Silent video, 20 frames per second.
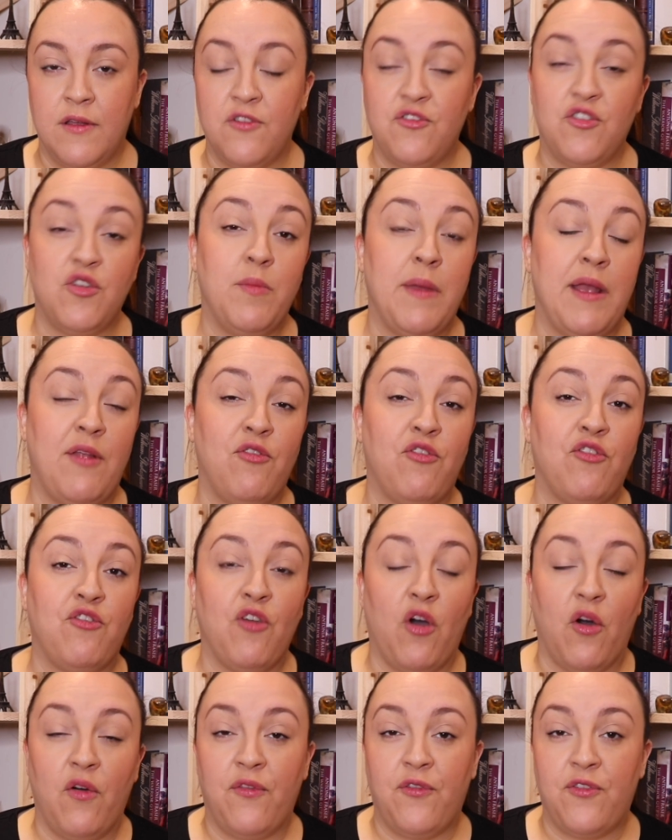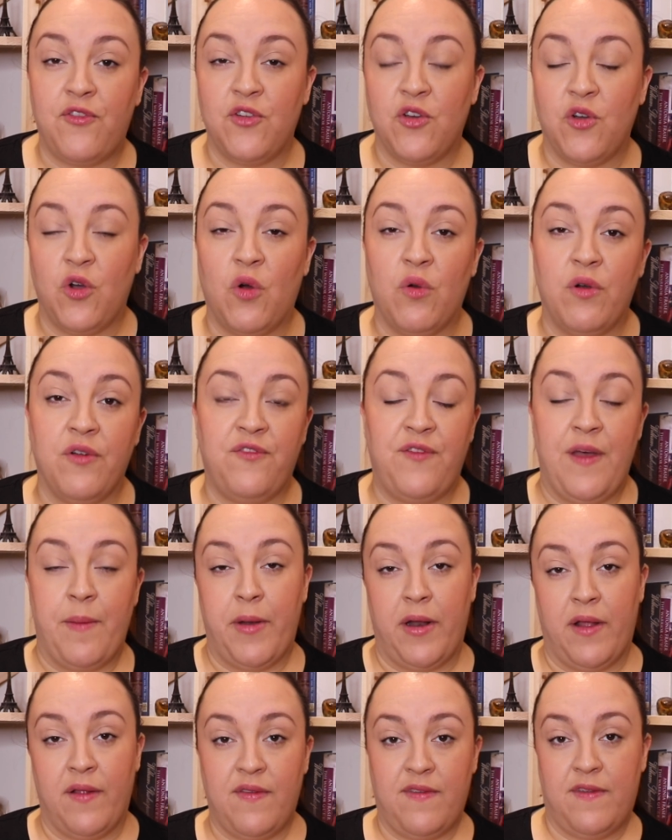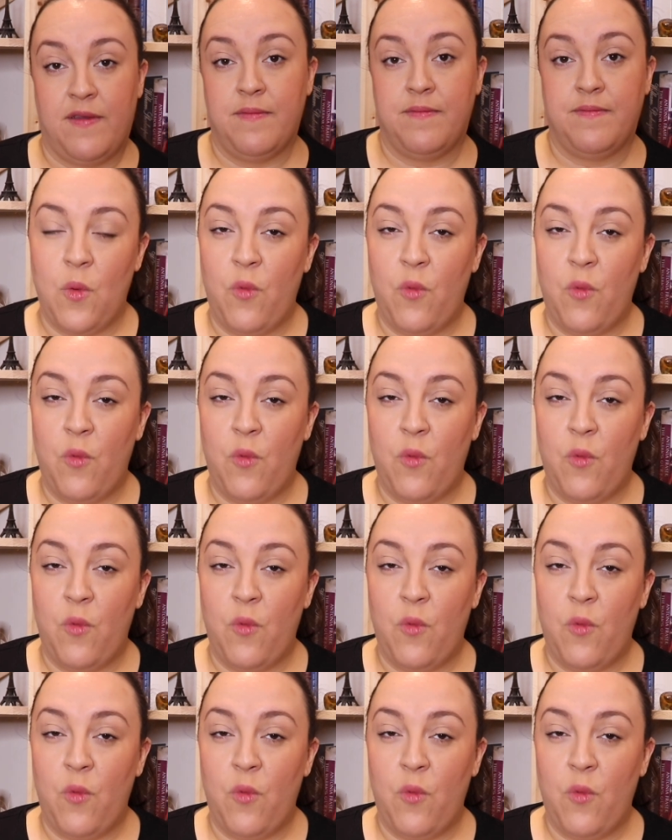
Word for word: to mean soft or effeminate.